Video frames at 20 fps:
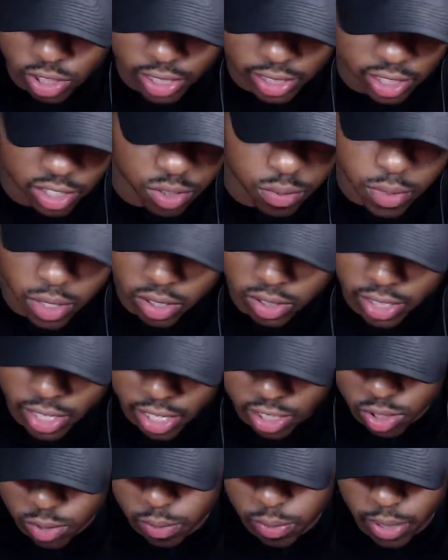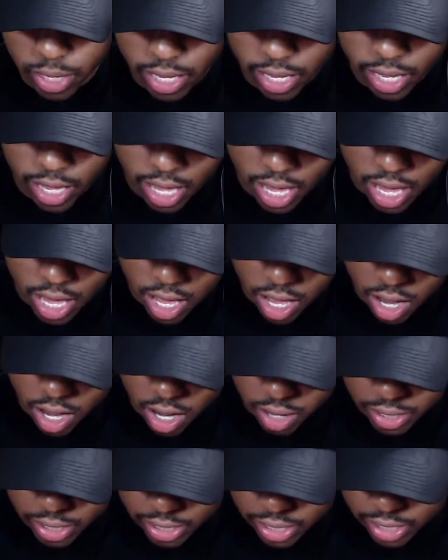It just mirrors the S&P.
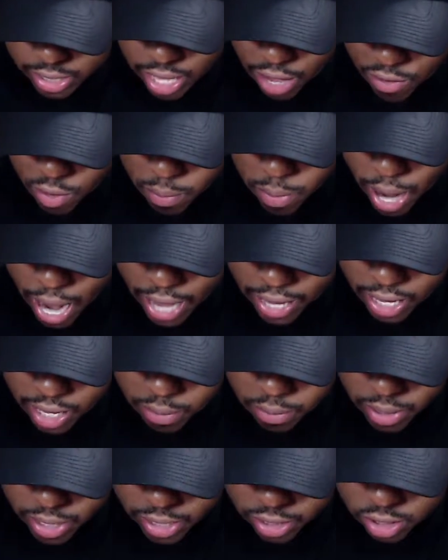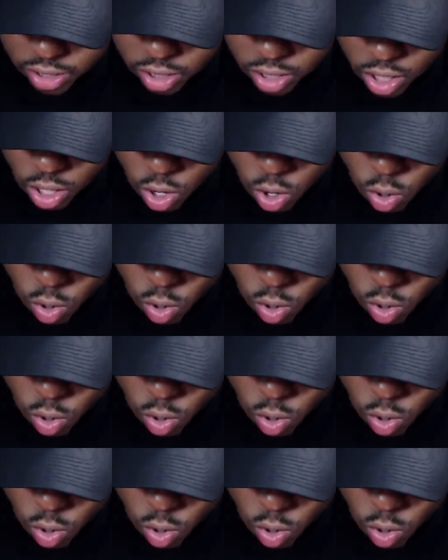It does have a buy-in, but it's low.